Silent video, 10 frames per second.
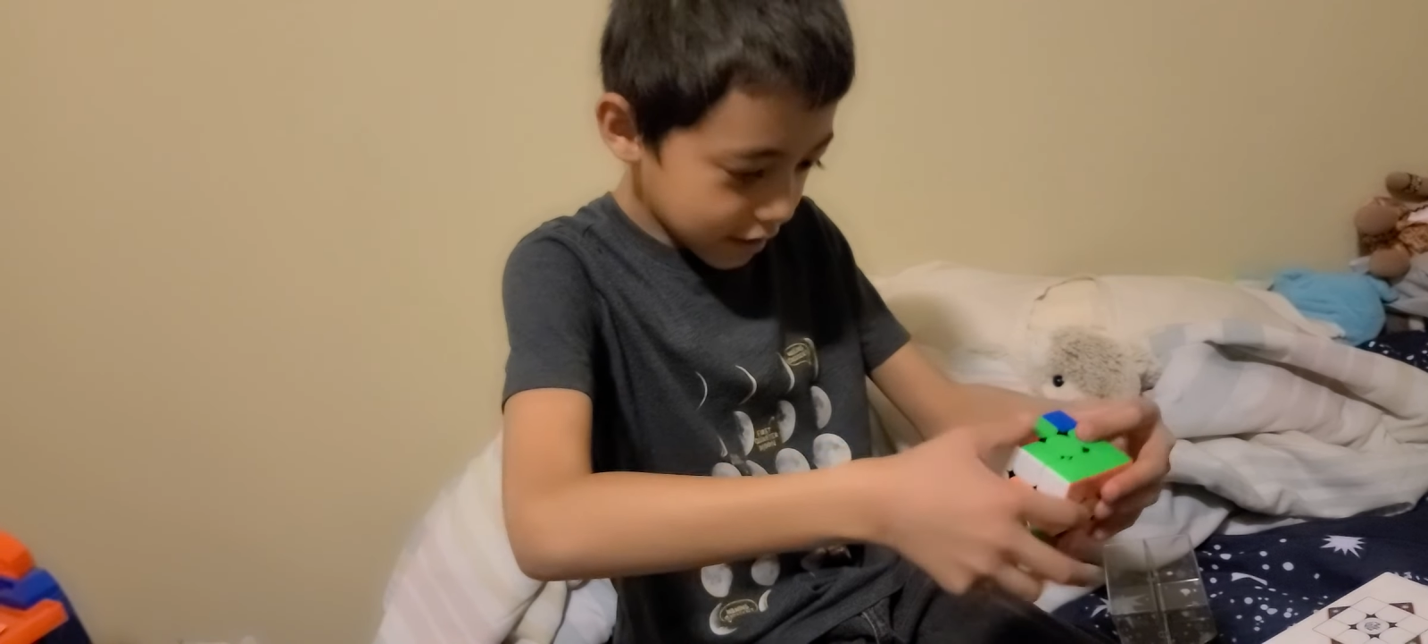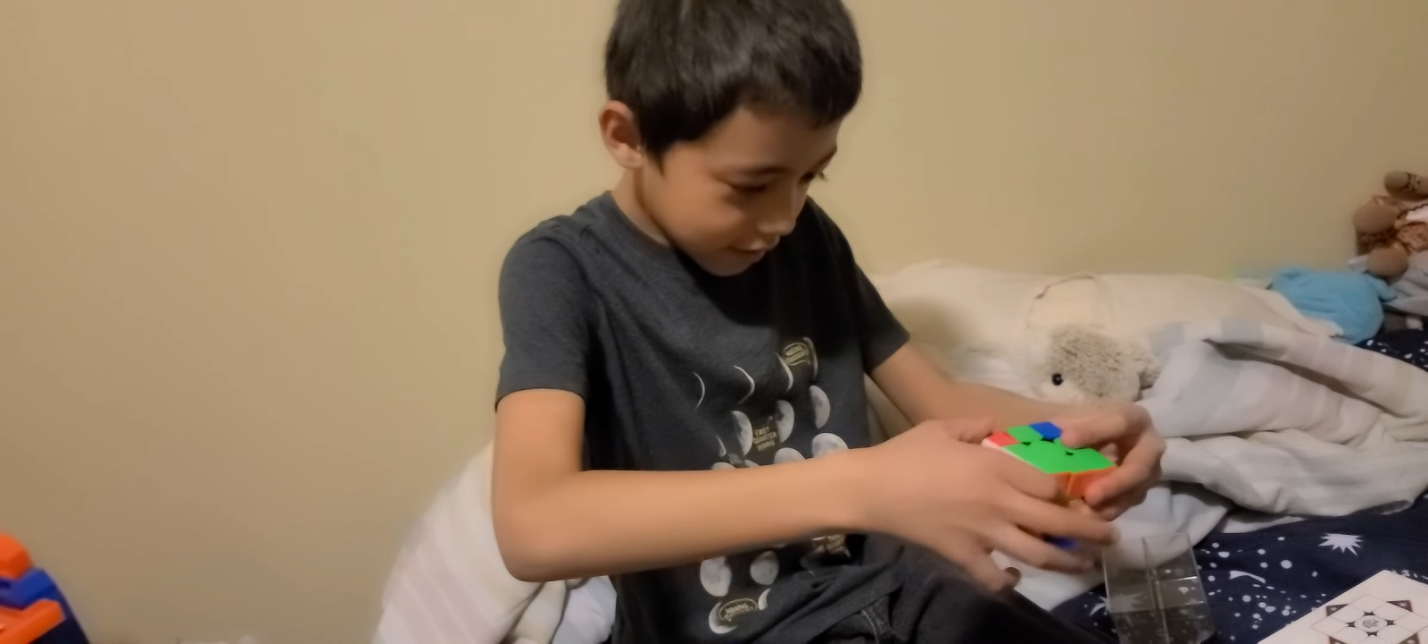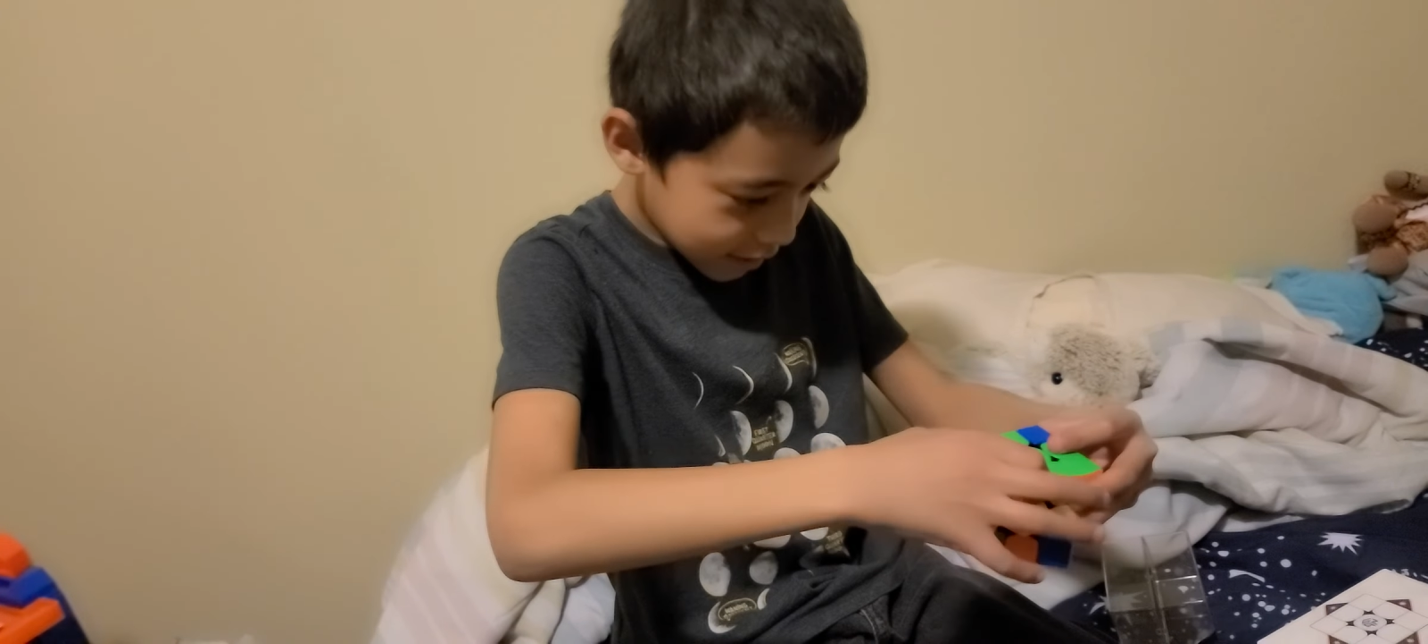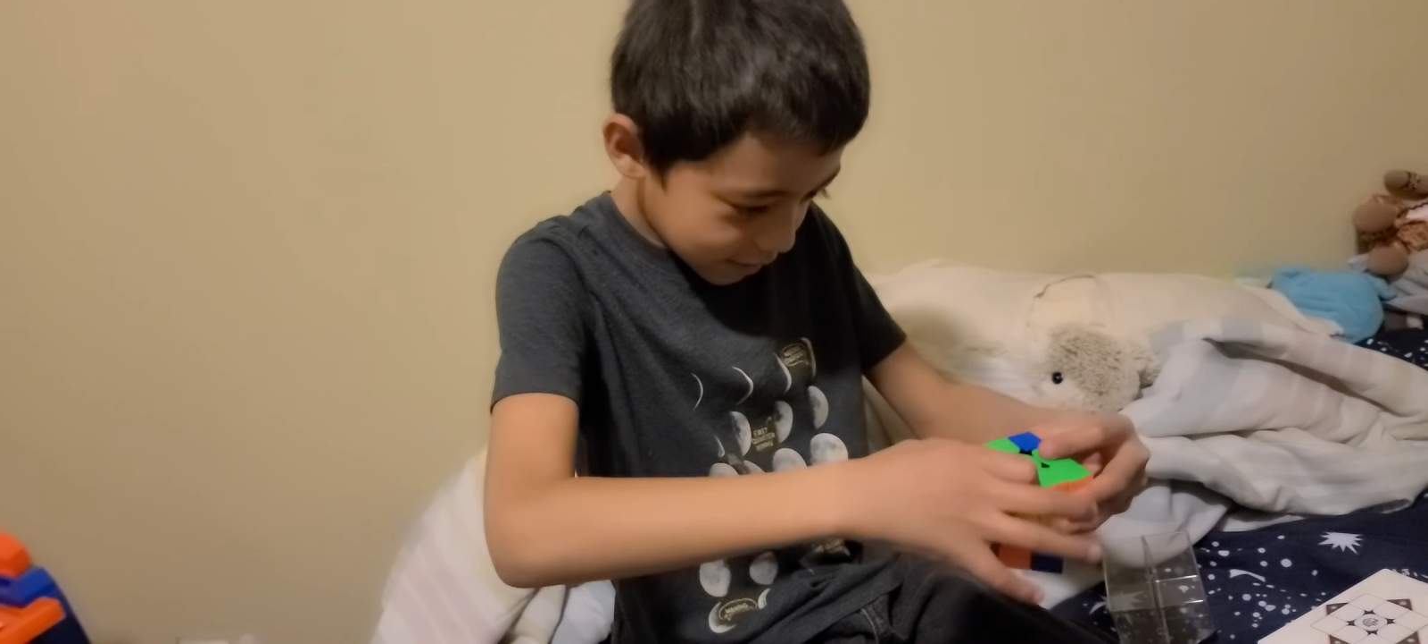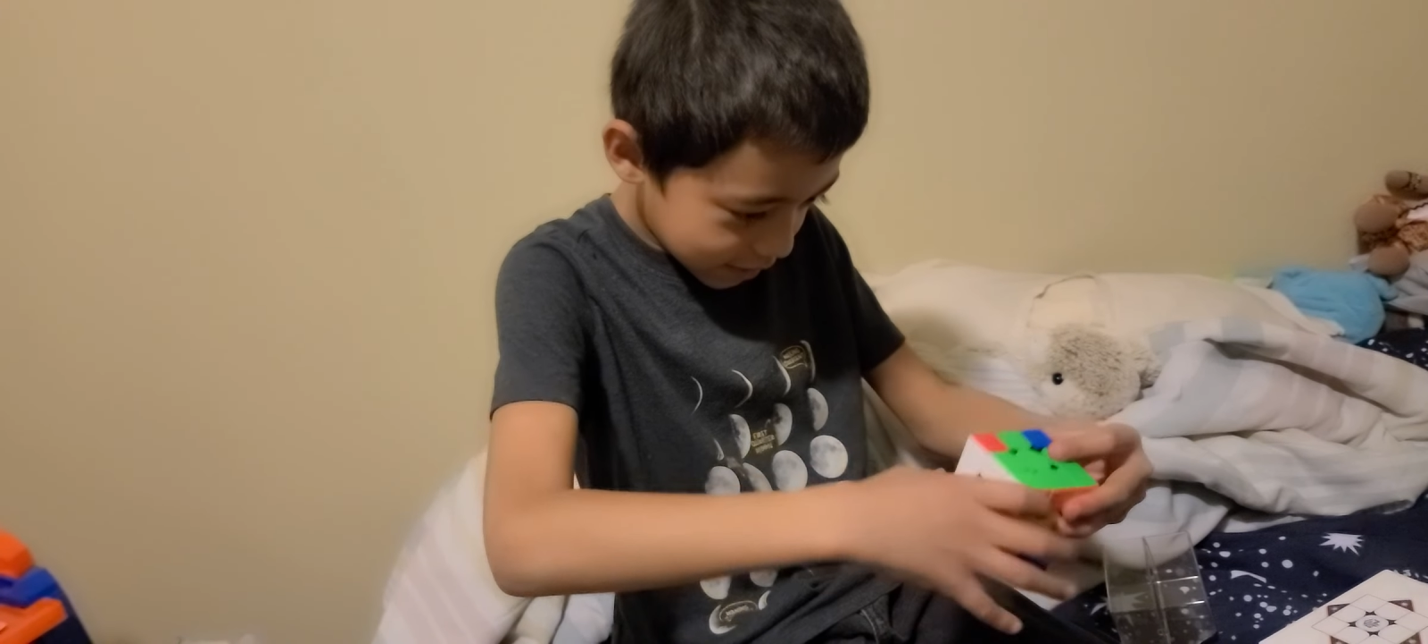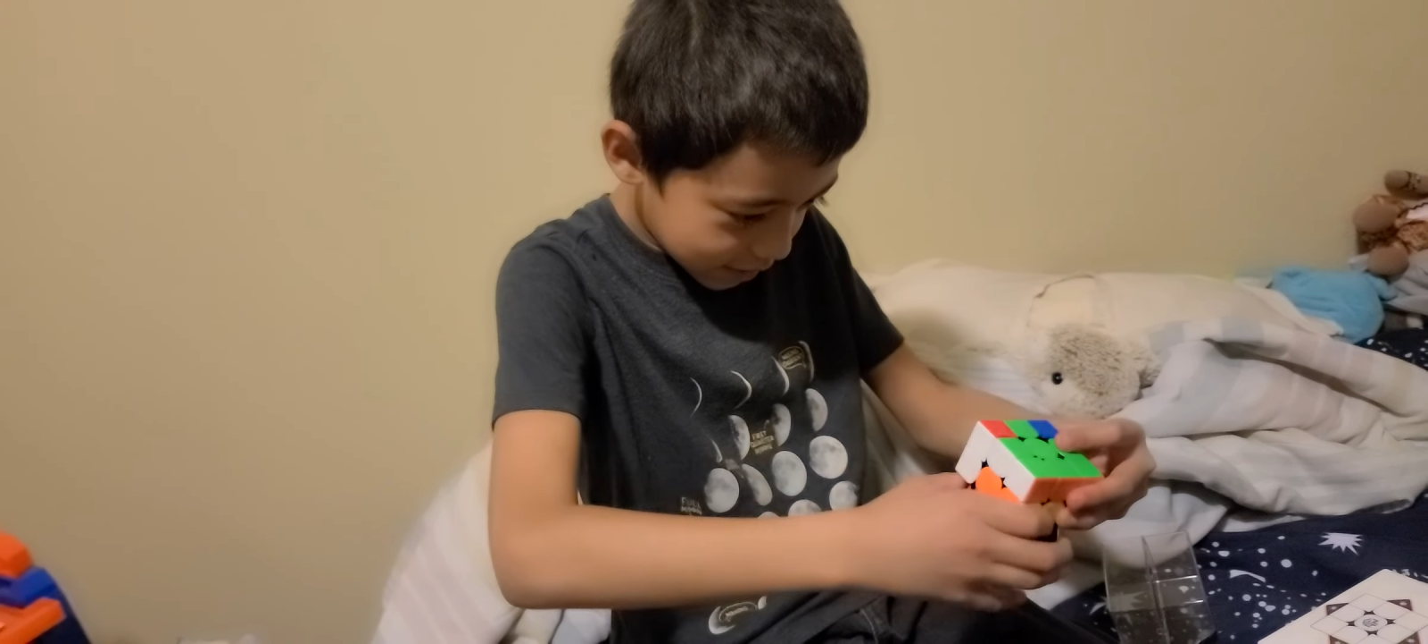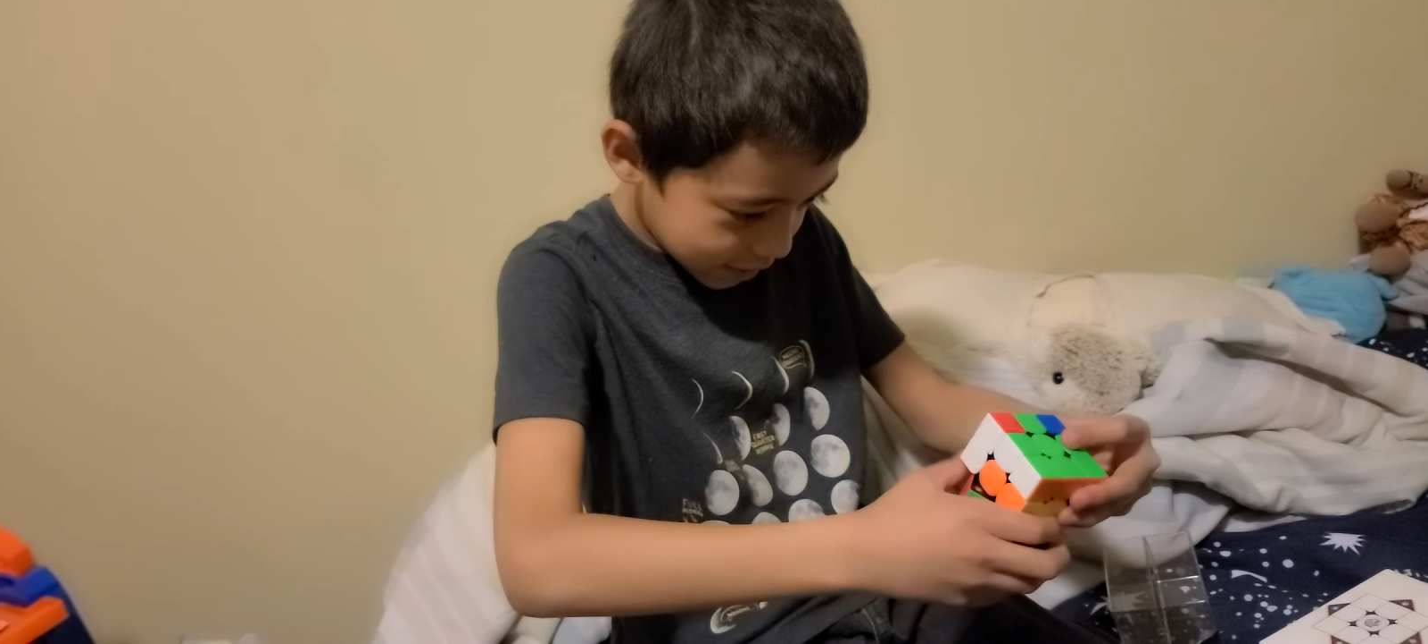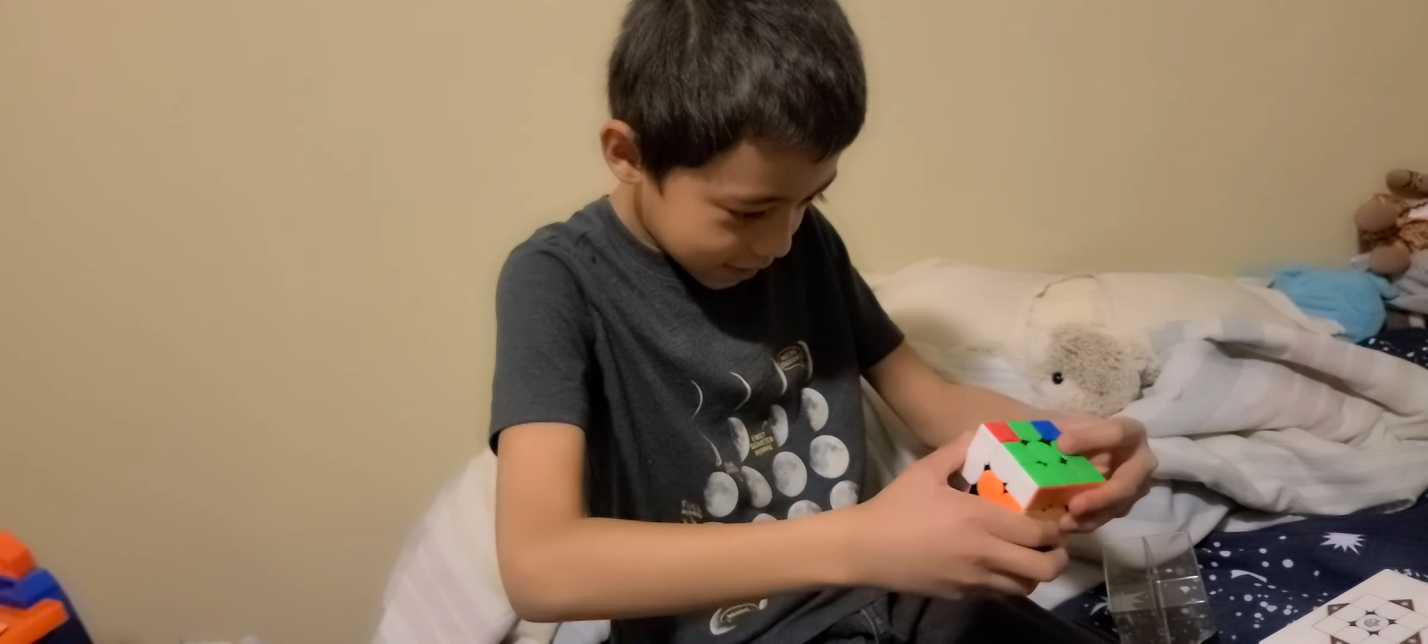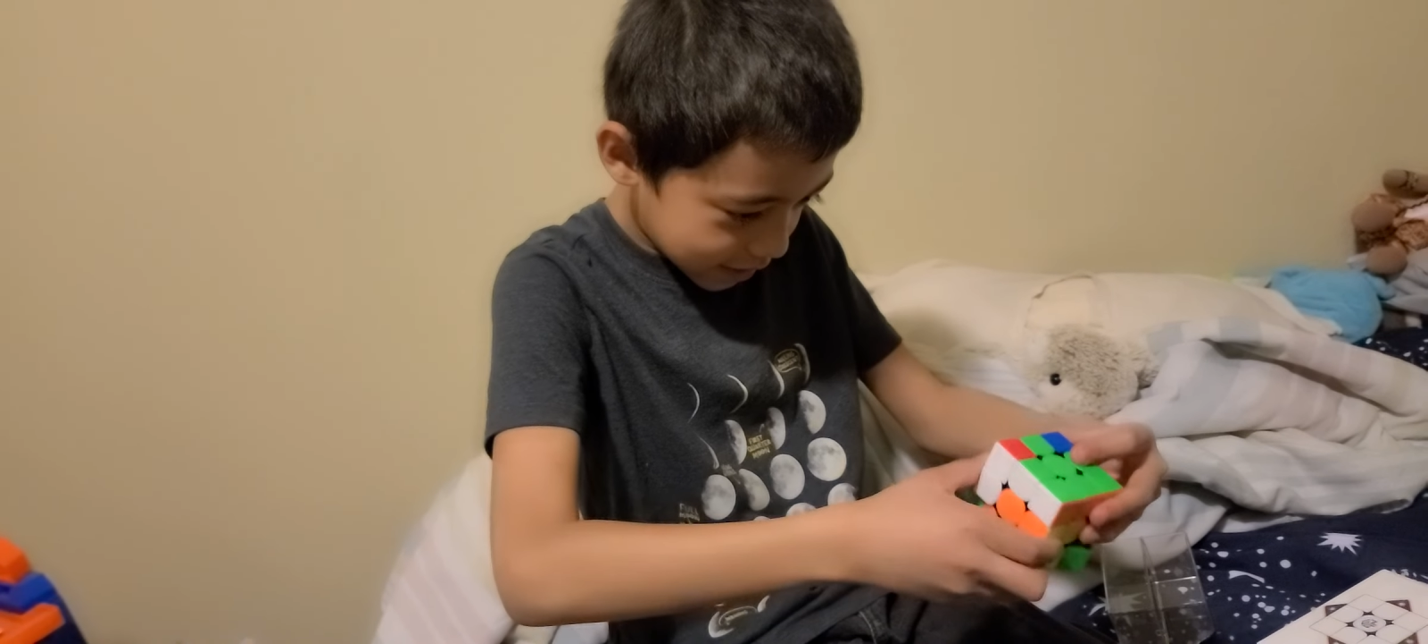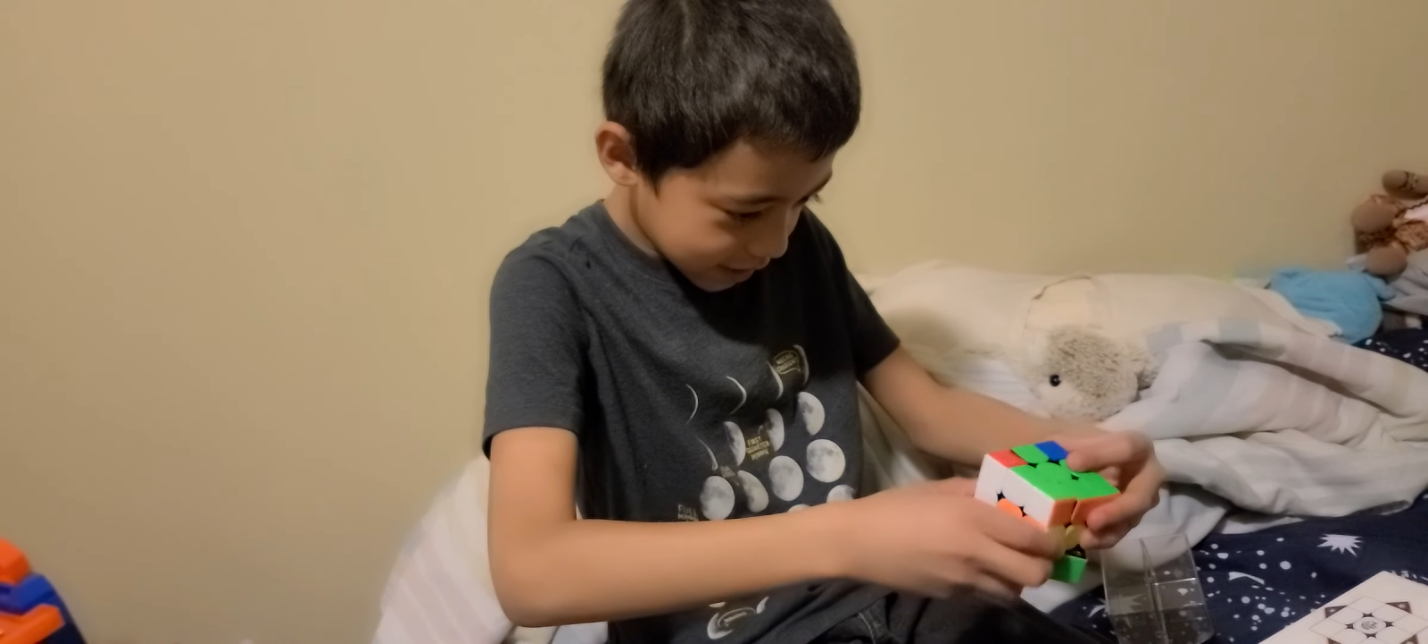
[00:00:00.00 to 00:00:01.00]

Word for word: Oh,